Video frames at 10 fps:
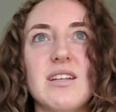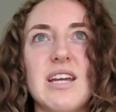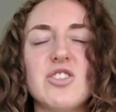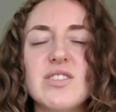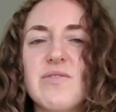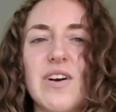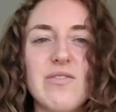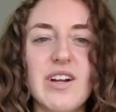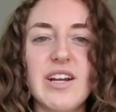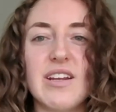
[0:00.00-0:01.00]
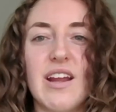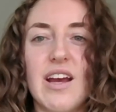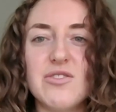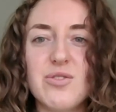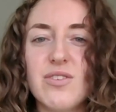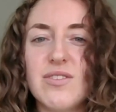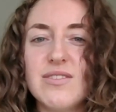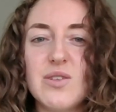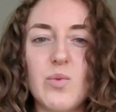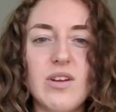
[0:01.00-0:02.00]
it just felt very natural
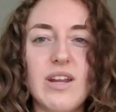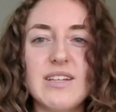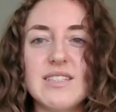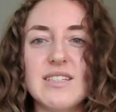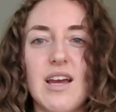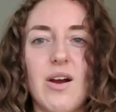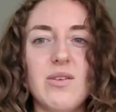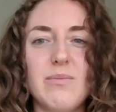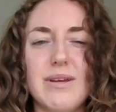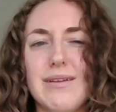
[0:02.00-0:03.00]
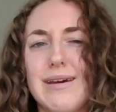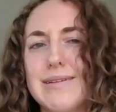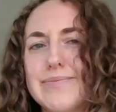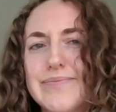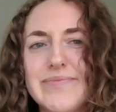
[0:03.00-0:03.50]
to one day sit down and be like,